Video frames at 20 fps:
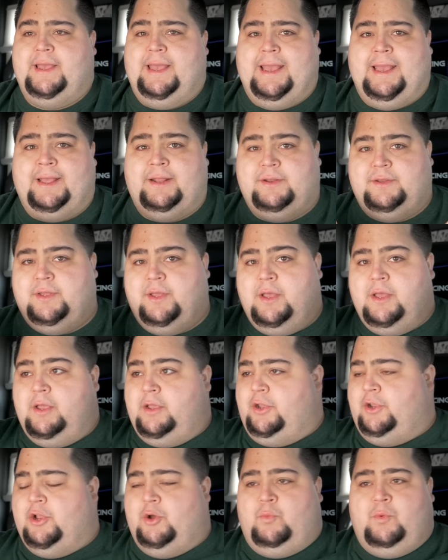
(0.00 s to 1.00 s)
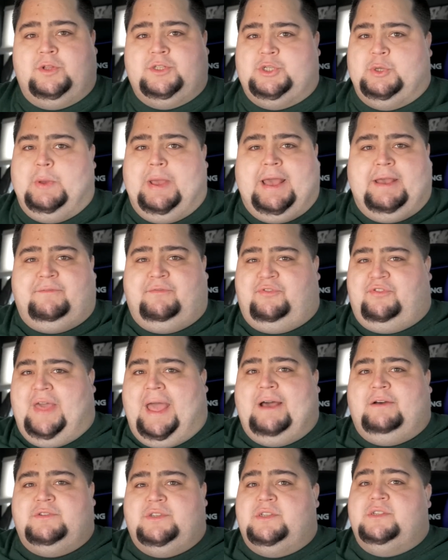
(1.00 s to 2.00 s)
And, you know, once you have
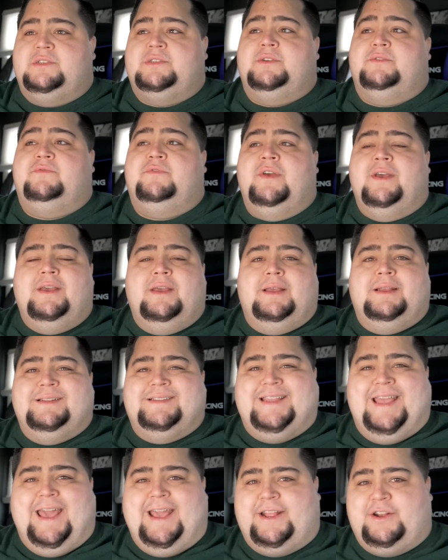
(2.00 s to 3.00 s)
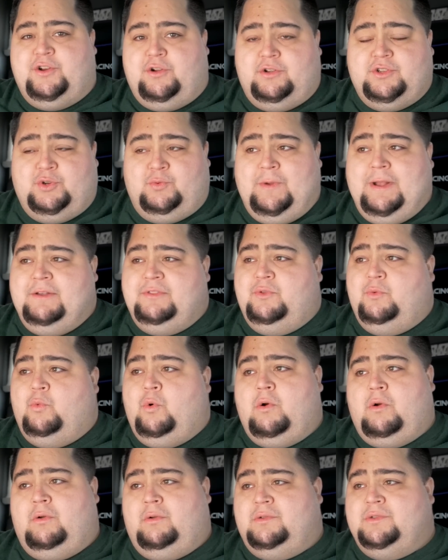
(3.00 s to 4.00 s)
thousands of tech nerds around the
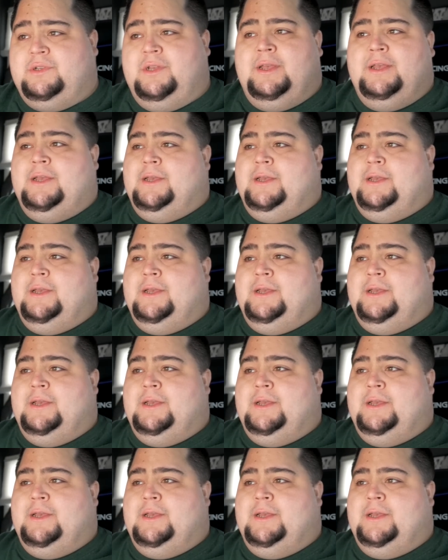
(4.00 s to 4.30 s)
world,